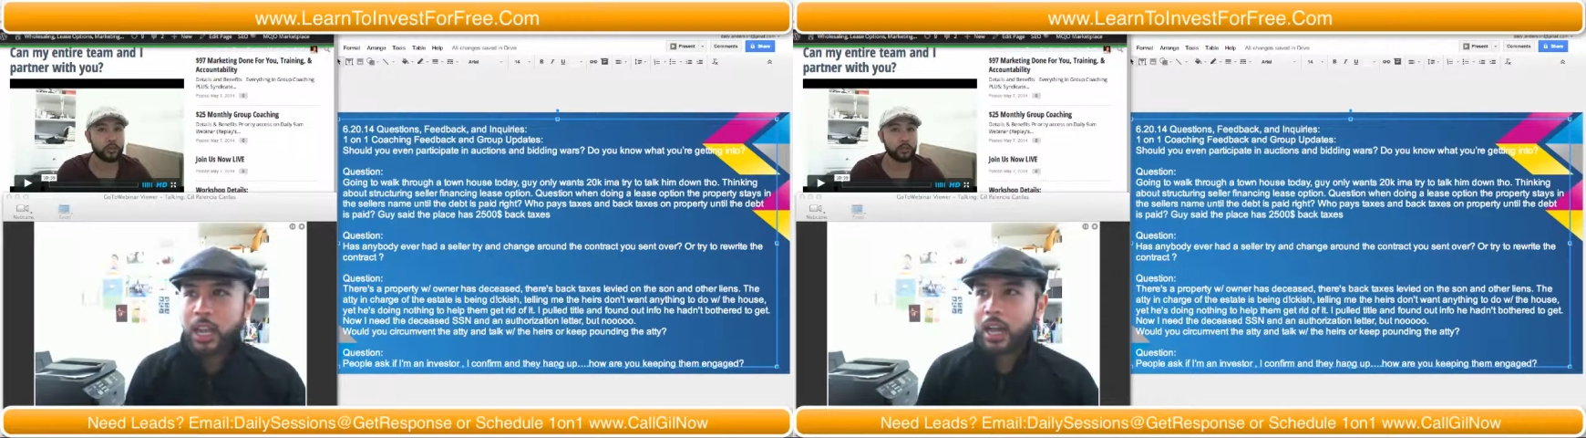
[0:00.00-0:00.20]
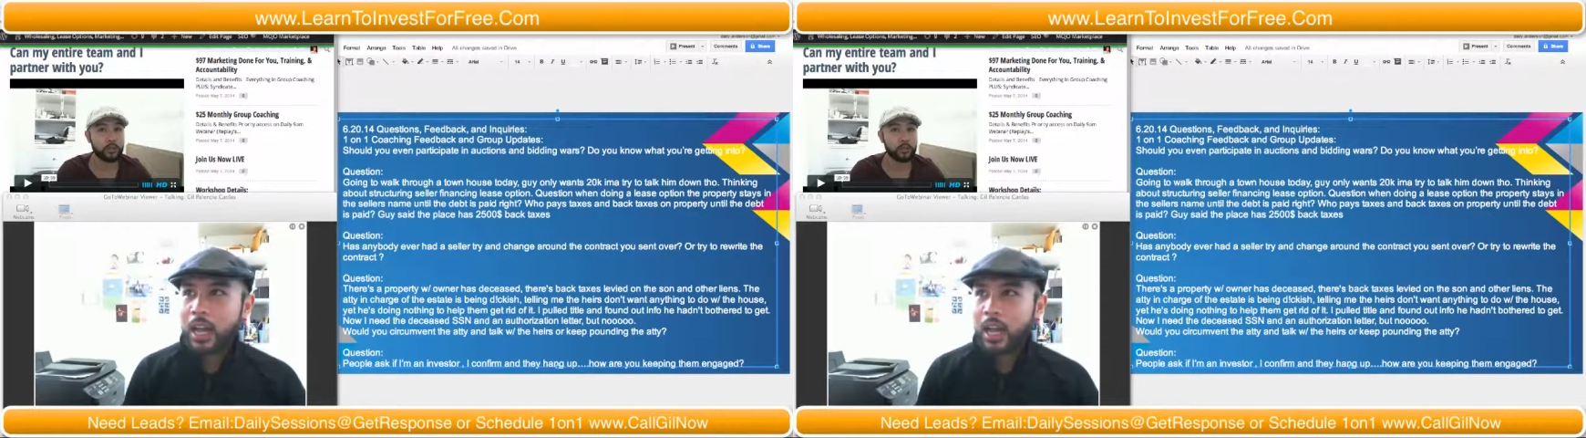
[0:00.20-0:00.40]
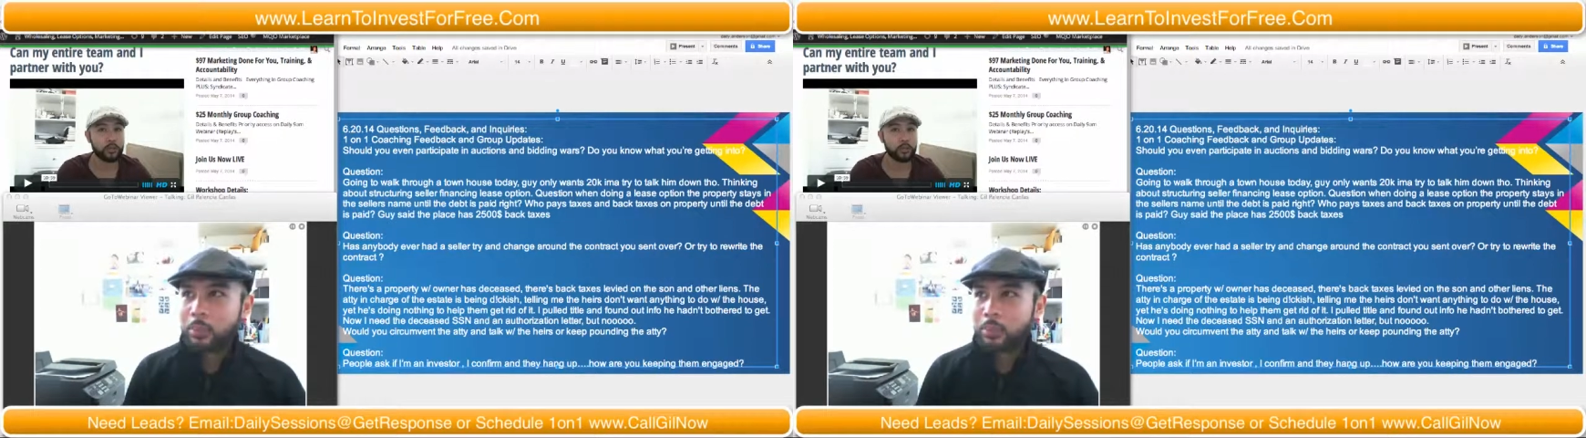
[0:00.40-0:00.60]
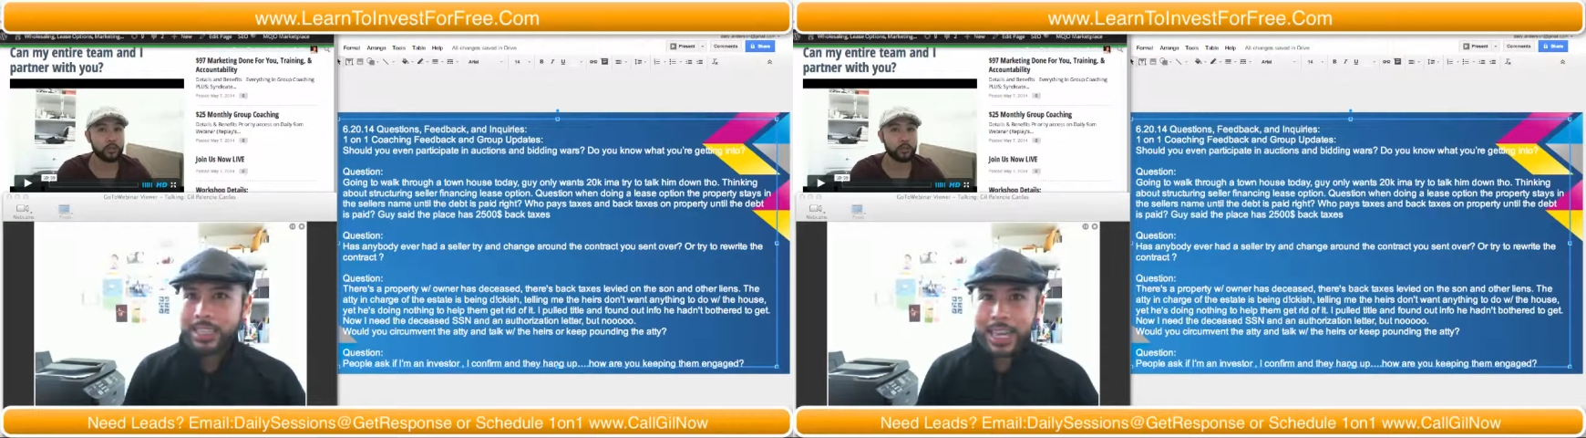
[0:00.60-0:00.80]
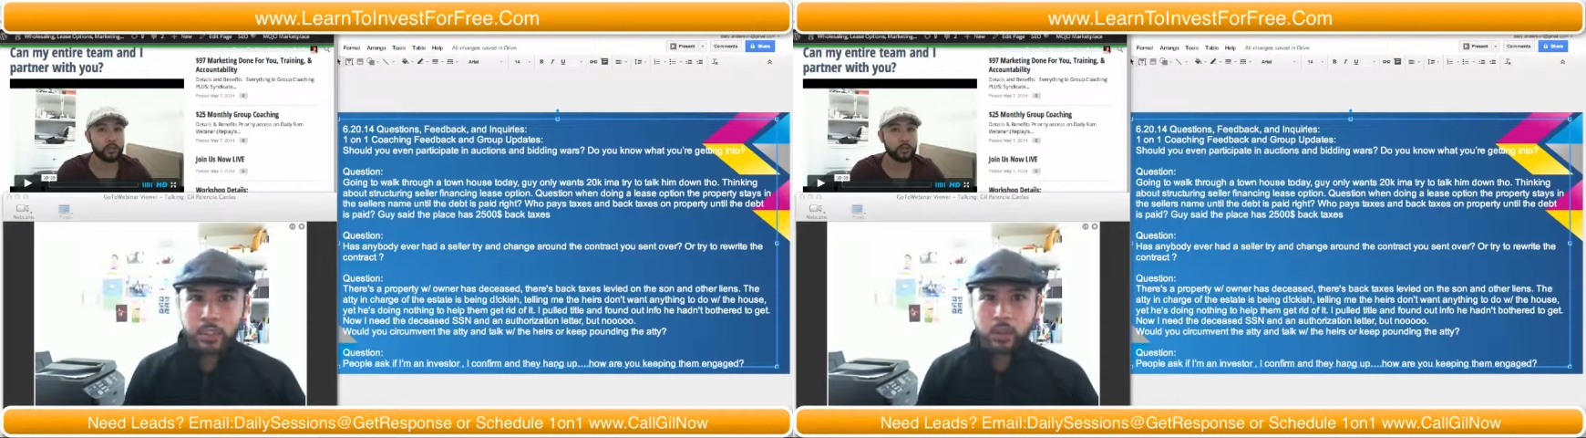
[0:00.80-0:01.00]

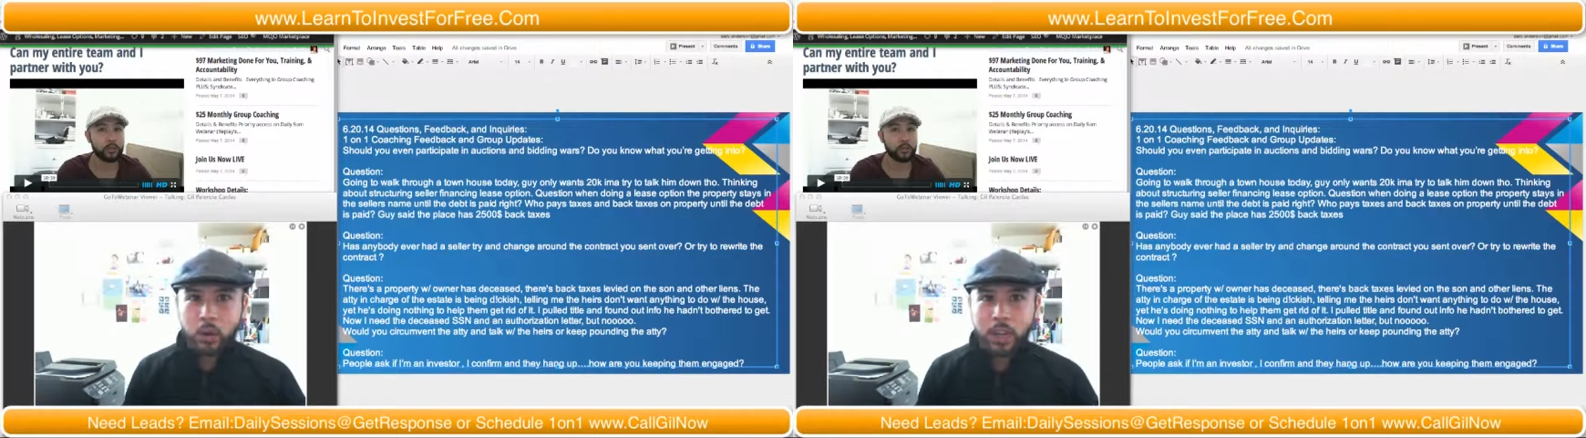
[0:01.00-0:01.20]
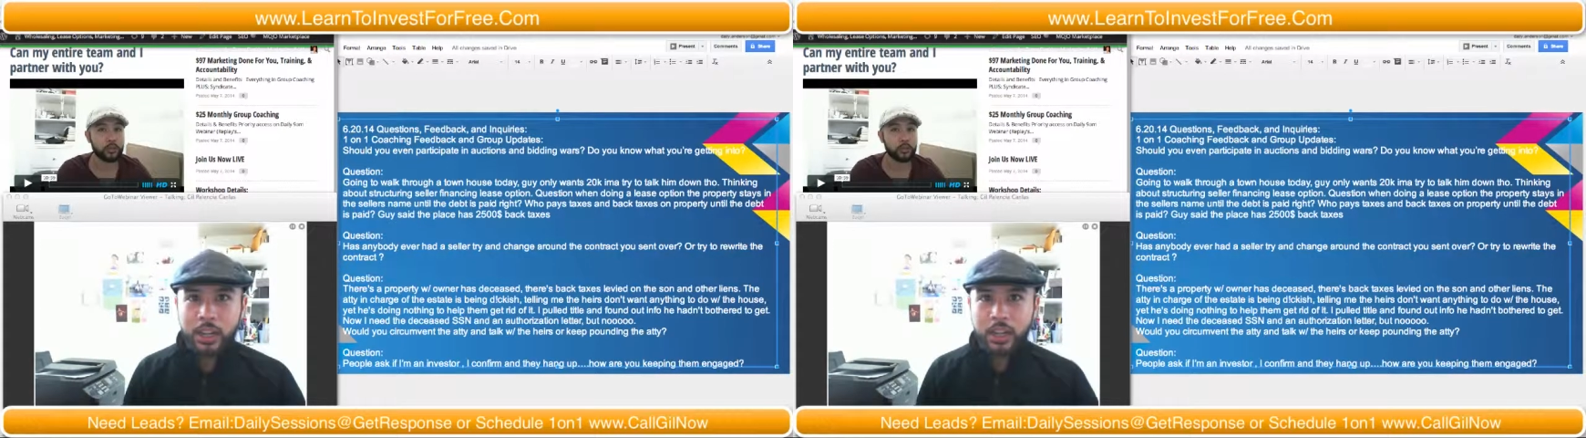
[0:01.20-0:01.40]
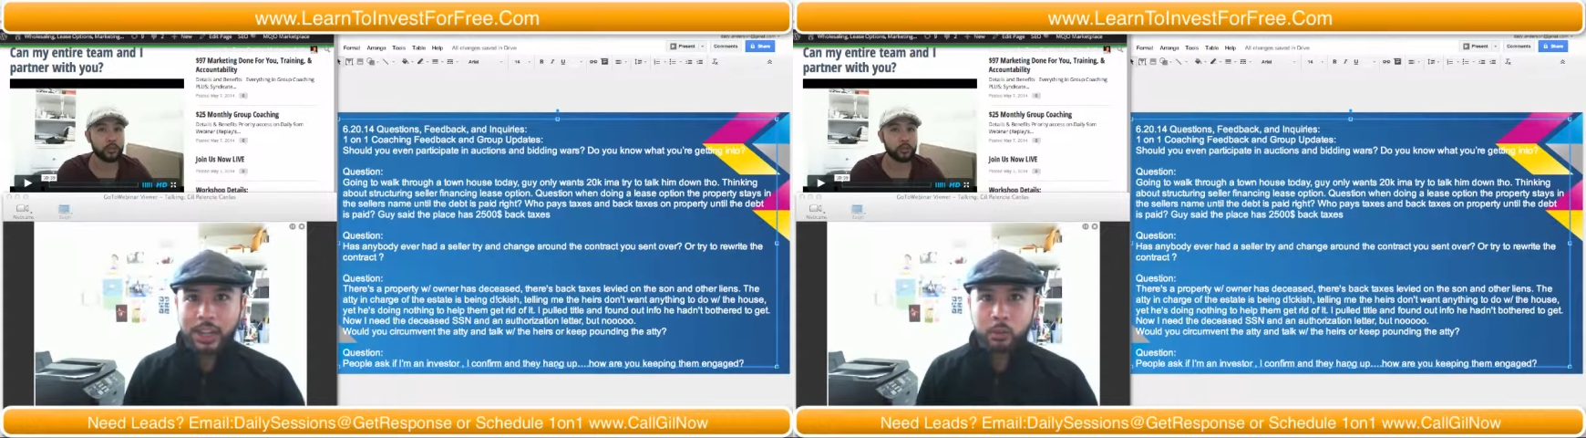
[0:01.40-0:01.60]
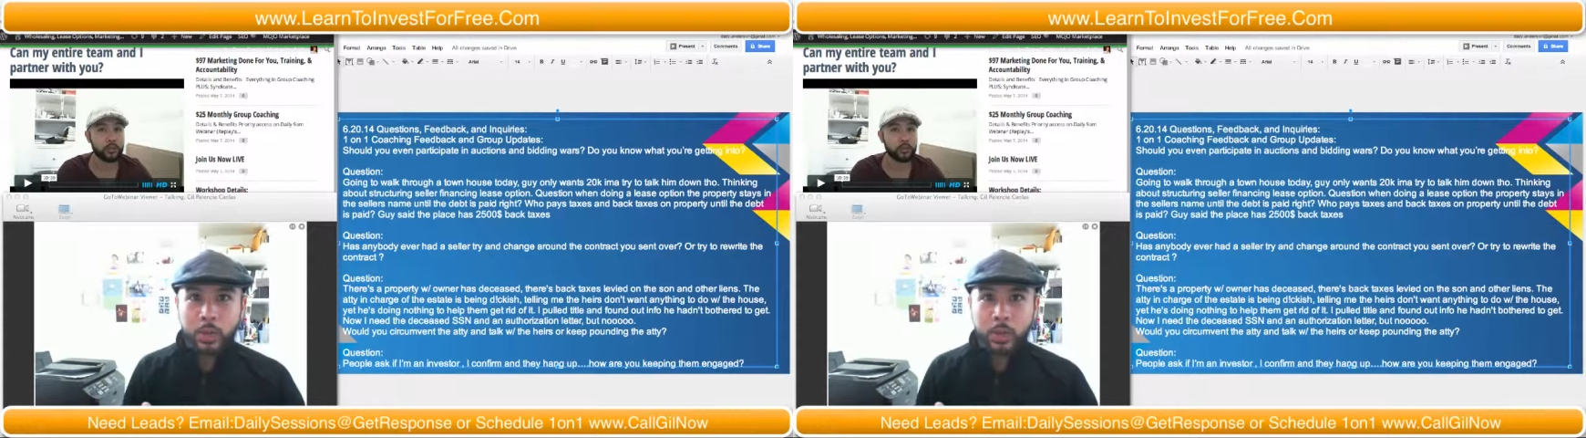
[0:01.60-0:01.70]
but that's one